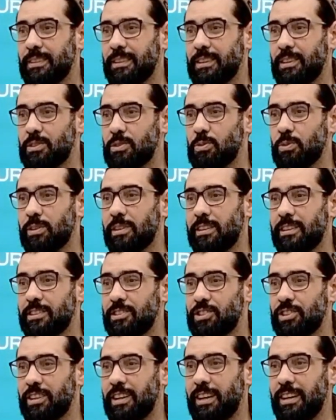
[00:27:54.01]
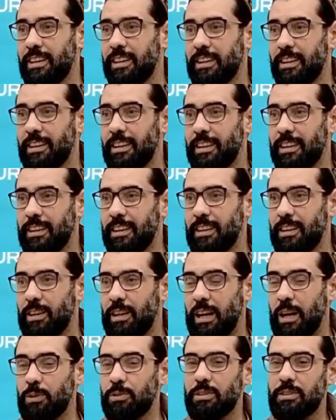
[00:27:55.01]
in Surah Al-Inshirah.
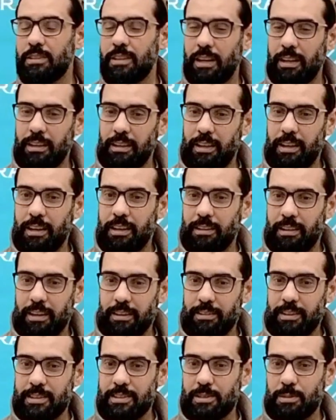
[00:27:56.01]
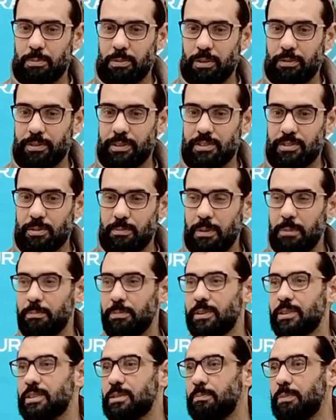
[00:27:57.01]
How did Allah raise the Prophet's
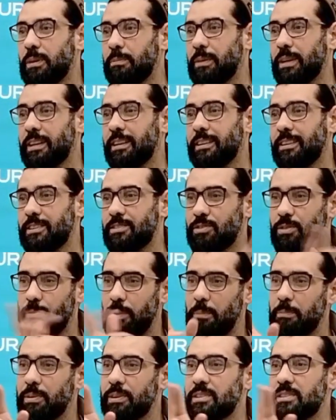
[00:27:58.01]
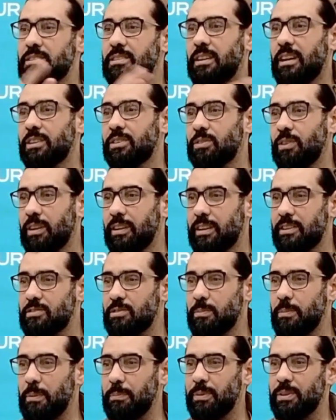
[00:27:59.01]
remembrance? By making his remembrance tied to Allah's
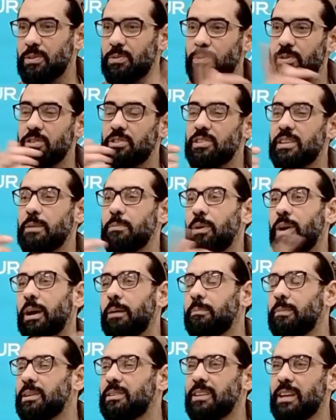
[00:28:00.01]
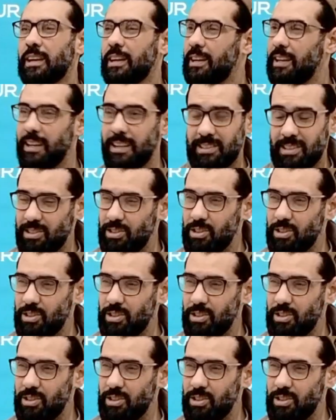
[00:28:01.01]
remembrance. When you say Muhammad, is it